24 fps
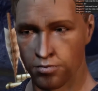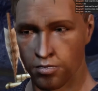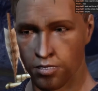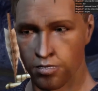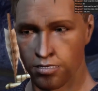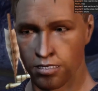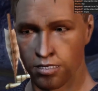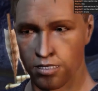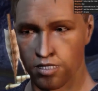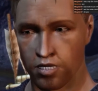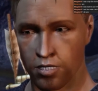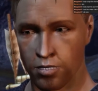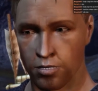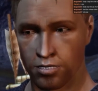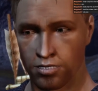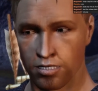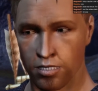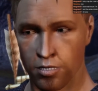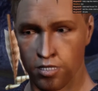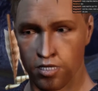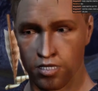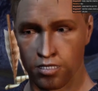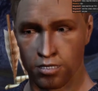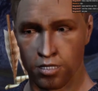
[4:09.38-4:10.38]
of Ferelden
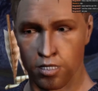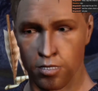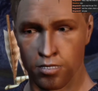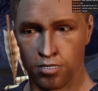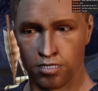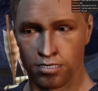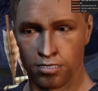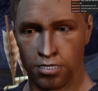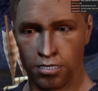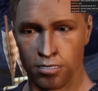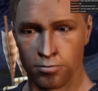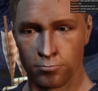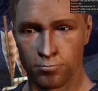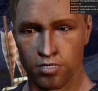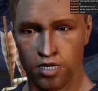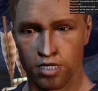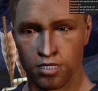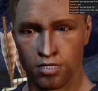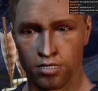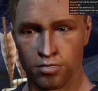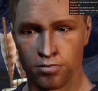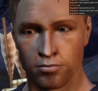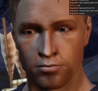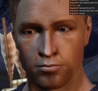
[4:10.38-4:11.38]
will wonder what's
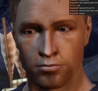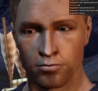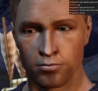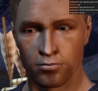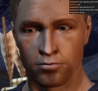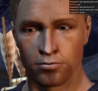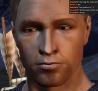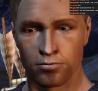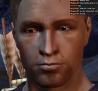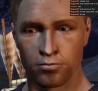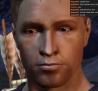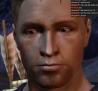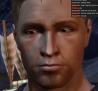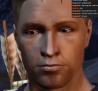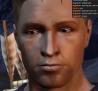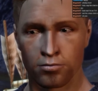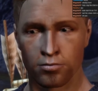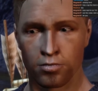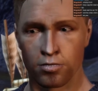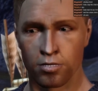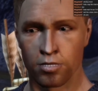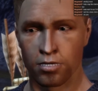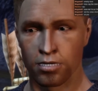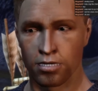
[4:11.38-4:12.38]
happened.
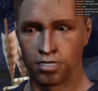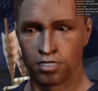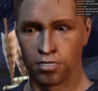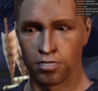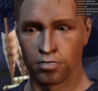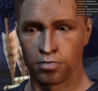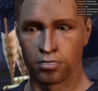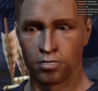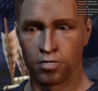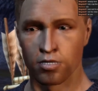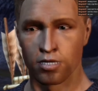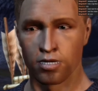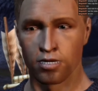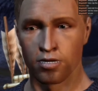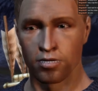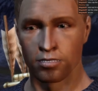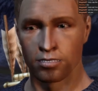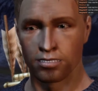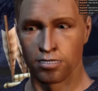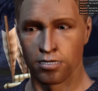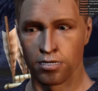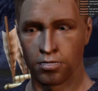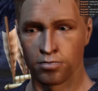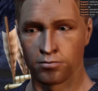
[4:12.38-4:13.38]
Why there's no
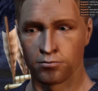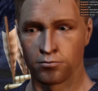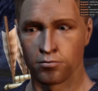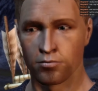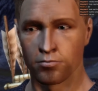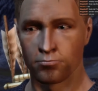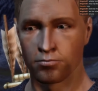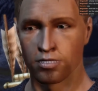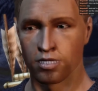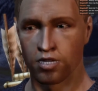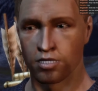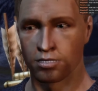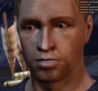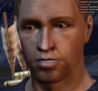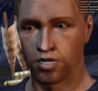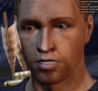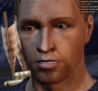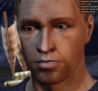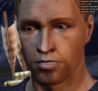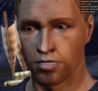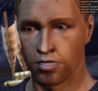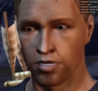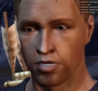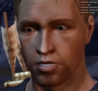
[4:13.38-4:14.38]
contact from
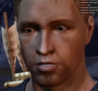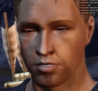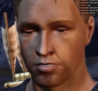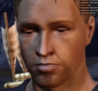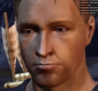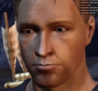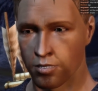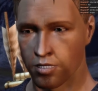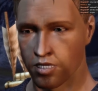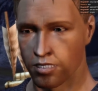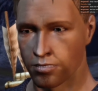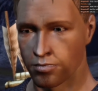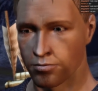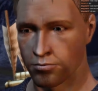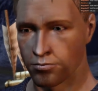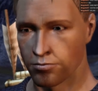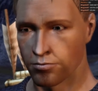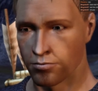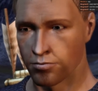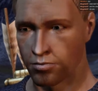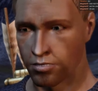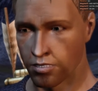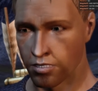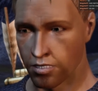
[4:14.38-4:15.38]
Duncan or someone.
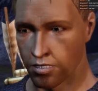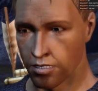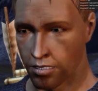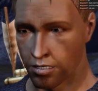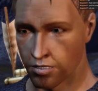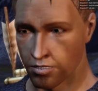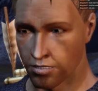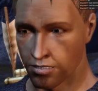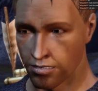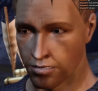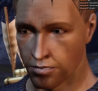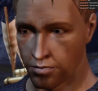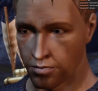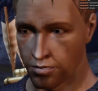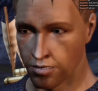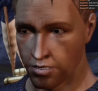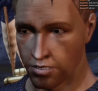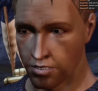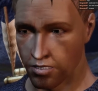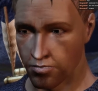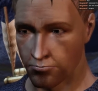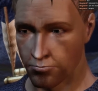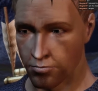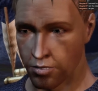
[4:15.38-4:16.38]
They'll
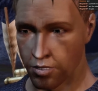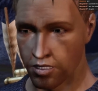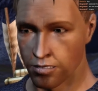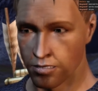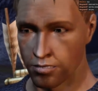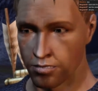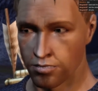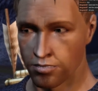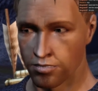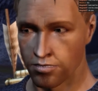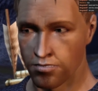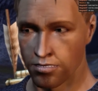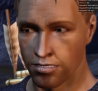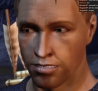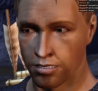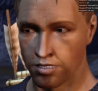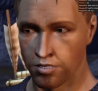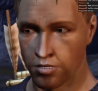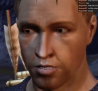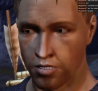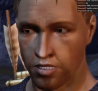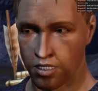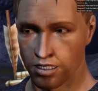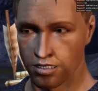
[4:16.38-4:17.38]
send someone
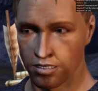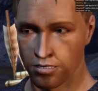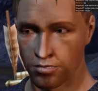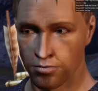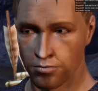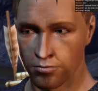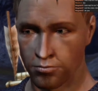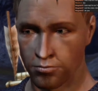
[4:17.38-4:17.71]
eventually.